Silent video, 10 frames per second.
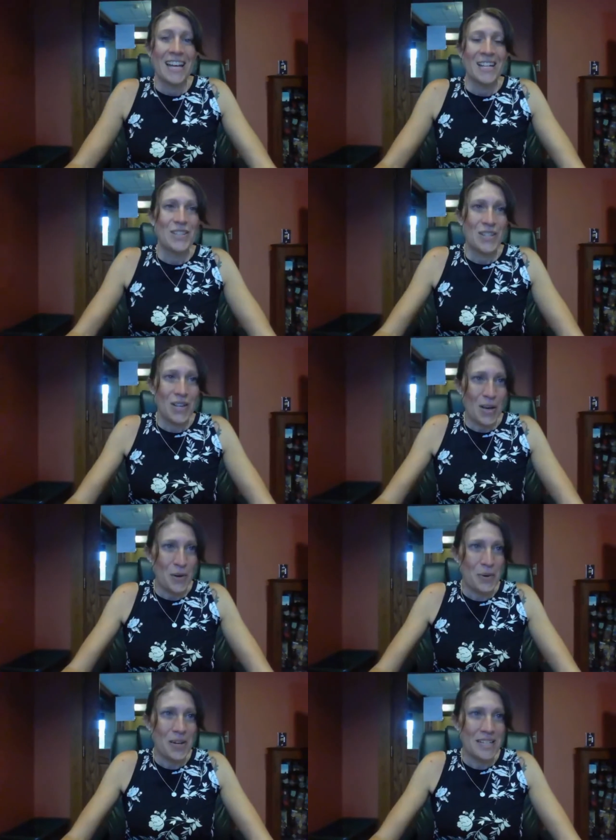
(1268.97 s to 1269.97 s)

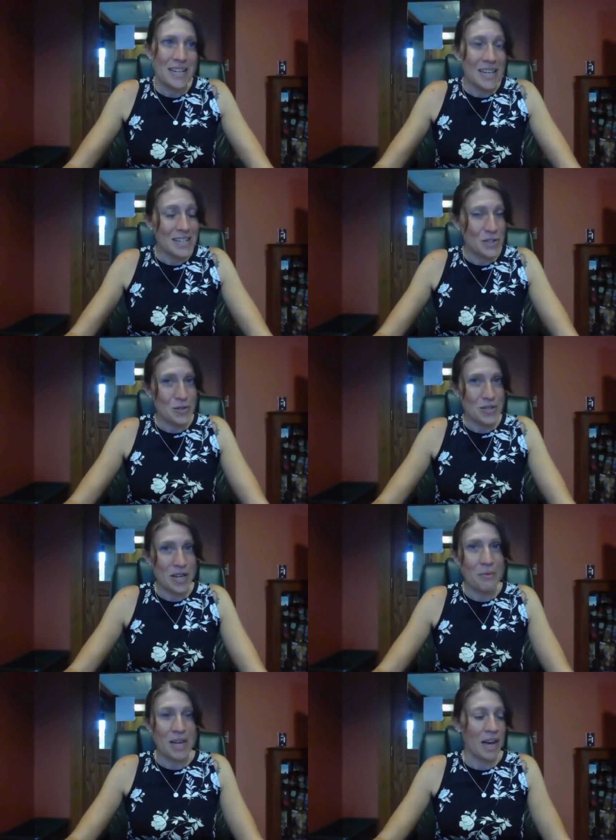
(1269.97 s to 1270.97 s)
So today is Tuesday.
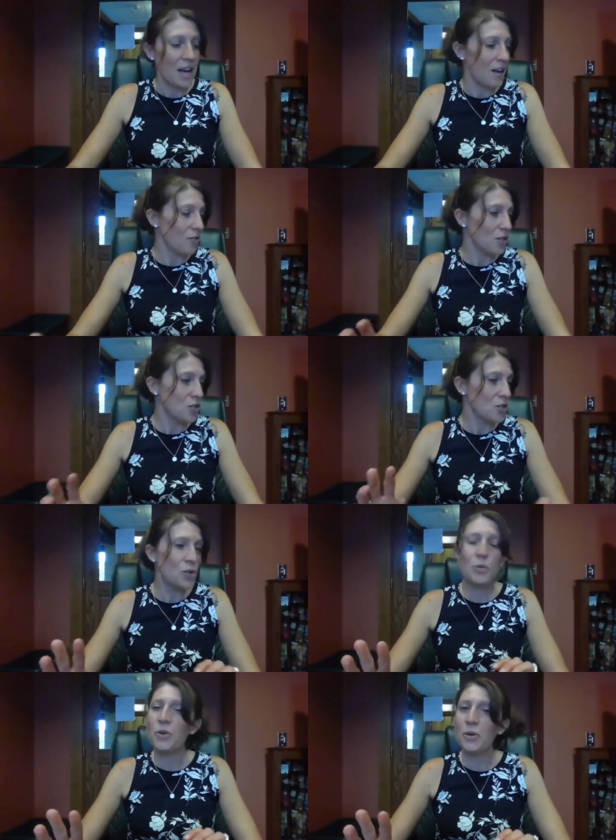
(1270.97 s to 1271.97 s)
We have
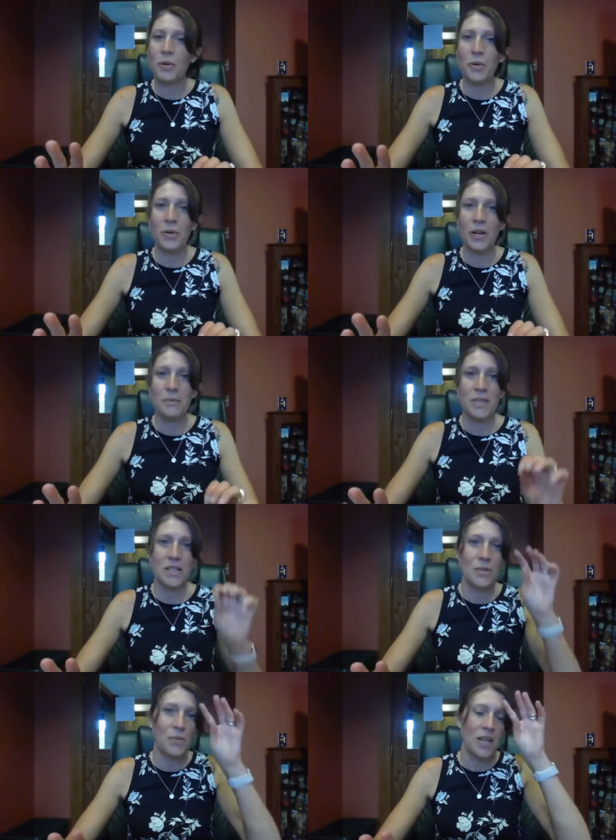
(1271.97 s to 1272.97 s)
2 more programs
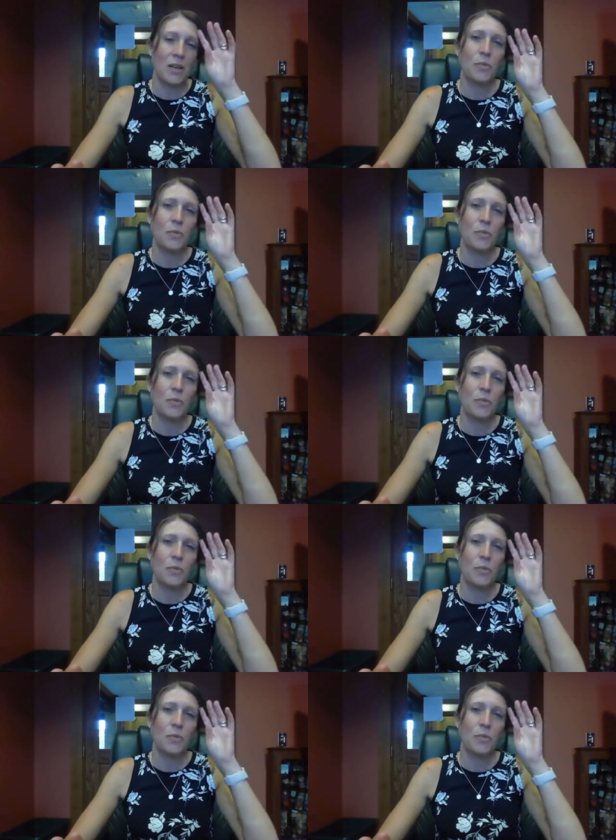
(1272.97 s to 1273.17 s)
this week.